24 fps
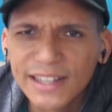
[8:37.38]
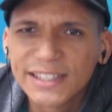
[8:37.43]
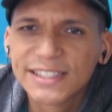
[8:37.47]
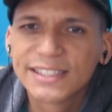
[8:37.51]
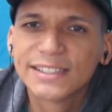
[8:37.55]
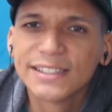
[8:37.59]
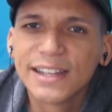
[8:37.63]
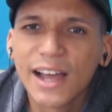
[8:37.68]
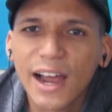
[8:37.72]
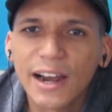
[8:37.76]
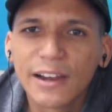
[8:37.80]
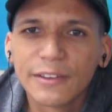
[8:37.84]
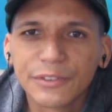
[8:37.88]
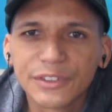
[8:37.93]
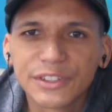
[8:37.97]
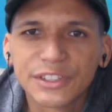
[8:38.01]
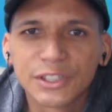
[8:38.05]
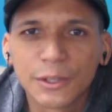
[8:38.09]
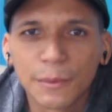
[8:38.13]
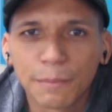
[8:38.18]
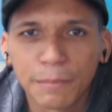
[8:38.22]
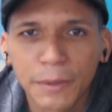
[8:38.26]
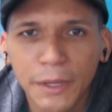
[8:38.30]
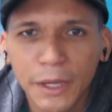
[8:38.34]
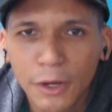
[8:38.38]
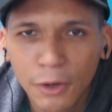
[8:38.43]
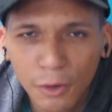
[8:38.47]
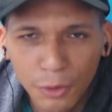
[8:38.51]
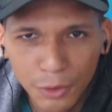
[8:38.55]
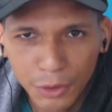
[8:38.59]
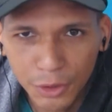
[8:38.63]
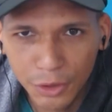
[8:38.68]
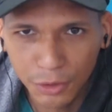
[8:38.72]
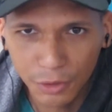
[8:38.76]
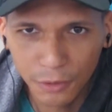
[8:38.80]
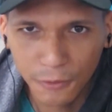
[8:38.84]
not even
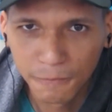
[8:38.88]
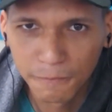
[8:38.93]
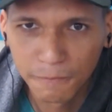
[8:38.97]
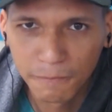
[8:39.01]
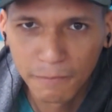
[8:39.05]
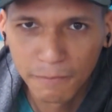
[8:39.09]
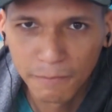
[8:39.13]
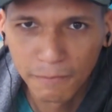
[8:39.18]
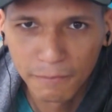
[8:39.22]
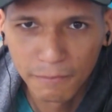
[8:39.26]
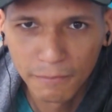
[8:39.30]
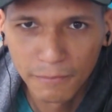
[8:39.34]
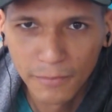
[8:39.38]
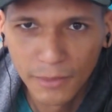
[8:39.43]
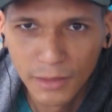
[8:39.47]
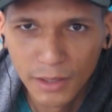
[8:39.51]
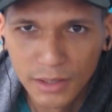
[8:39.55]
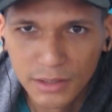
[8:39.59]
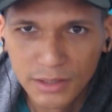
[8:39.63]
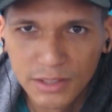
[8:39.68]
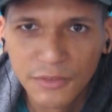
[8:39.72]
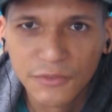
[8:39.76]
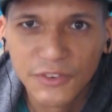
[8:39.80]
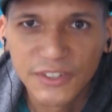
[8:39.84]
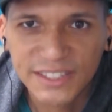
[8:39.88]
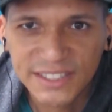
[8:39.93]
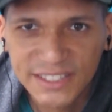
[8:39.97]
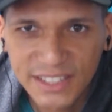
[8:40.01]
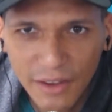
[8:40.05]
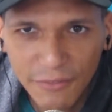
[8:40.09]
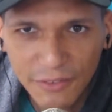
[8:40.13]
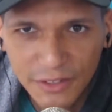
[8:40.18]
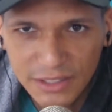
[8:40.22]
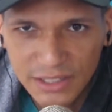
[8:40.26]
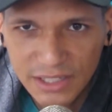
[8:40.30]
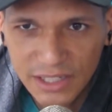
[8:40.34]
superior to the
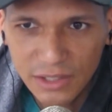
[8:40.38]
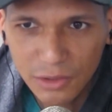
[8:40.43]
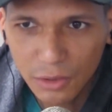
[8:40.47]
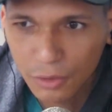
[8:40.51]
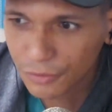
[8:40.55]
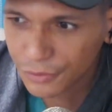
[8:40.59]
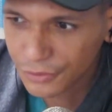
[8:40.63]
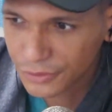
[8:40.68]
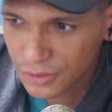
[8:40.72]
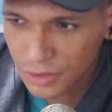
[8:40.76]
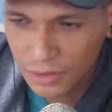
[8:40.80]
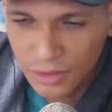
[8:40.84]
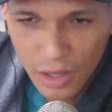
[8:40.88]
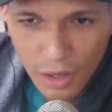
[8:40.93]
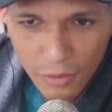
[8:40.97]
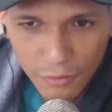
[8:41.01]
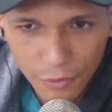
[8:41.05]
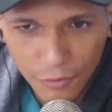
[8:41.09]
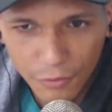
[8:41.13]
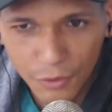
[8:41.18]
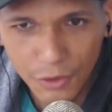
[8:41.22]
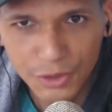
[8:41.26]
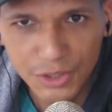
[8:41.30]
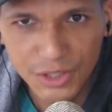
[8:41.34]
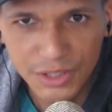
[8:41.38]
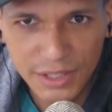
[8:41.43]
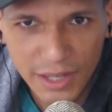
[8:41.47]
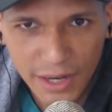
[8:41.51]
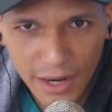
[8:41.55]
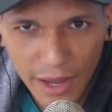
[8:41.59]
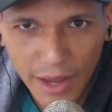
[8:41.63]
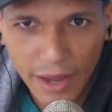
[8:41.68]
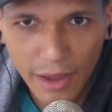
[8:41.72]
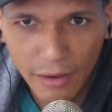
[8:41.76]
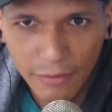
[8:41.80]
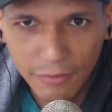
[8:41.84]
17 or to the other versions that
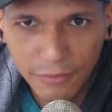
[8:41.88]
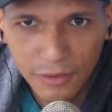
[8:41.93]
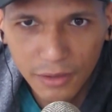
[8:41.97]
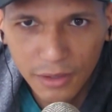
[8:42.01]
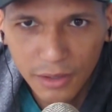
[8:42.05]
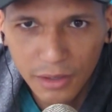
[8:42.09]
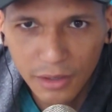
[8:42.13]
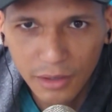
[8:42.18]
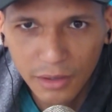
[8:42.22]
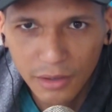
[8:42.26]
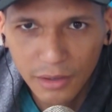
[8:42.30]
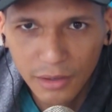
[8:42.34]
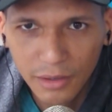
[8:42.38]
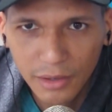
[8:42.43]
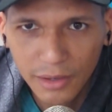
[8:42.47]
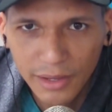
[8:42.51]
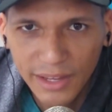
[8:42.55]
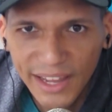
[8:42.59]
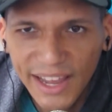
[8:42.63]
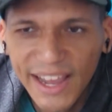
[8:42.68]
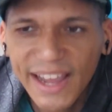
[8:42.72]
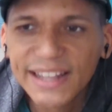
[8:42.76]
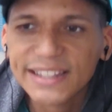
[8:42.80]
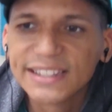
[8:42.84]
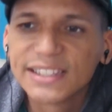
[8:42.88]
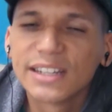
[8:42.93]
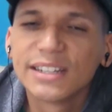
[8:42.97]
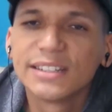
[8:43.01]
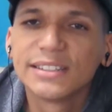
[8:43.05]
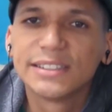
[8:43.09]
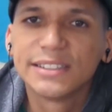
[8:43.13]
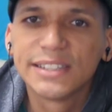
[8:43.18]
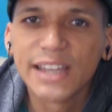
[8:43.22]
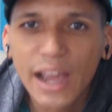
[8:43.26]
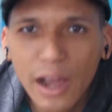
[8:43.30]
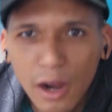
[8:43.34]
I have. It's a
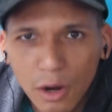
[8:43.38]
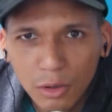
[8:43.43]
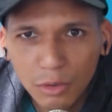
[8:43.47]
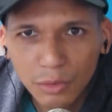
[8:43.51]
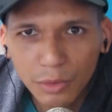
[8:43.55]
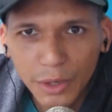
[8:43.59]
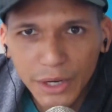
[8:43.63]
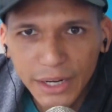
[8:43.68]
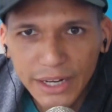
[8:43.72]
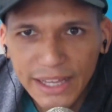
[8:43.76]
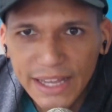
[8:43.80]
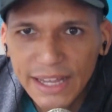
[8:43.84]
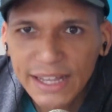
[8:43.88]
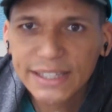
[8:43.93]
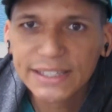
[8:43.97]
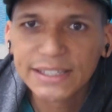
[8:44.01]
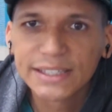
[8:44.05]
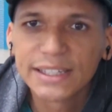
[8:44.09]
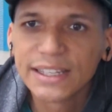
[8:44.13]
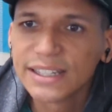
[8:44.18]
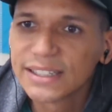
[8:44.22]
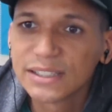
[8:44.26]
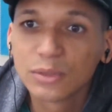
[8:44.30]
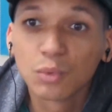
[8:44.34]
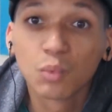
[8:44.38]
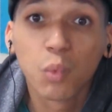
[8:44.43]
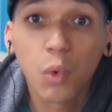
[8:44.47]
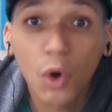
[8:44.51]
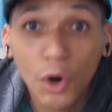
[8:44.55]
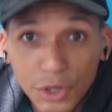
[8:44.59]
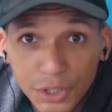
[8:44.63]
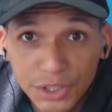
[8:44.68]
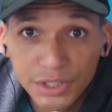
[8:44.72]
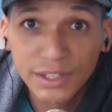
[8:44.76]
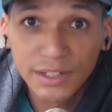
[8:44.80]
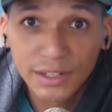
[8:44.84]
downgrade. It's
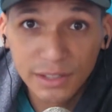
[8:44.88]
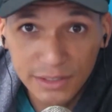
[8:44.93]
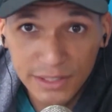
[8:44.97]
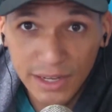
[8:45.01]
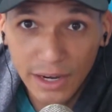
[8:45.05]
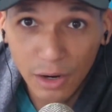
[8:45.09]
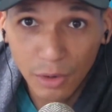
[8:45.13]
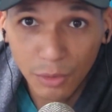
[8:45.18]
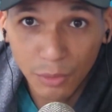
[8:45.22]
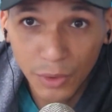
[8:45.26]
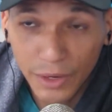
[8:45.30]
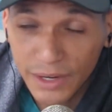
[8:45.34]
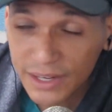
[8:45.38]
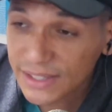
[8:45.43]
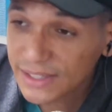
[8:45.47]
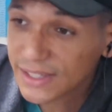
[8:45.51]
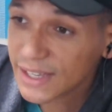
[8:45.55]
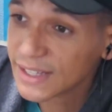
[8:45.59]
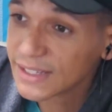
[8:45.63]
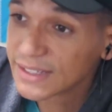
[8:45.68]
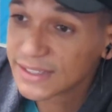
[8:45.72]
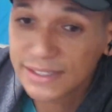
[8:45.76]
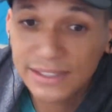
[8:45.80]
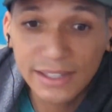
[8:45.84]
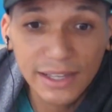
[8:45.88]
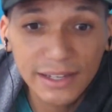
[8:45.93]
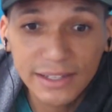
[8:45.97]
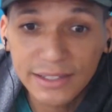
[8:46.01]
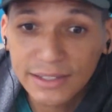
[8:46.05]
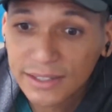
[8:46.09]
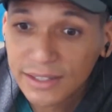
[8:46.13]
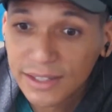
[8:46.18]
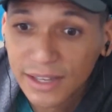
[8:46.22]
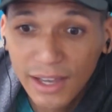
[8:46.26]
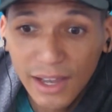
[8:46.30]
worse than a downgrade. It's worse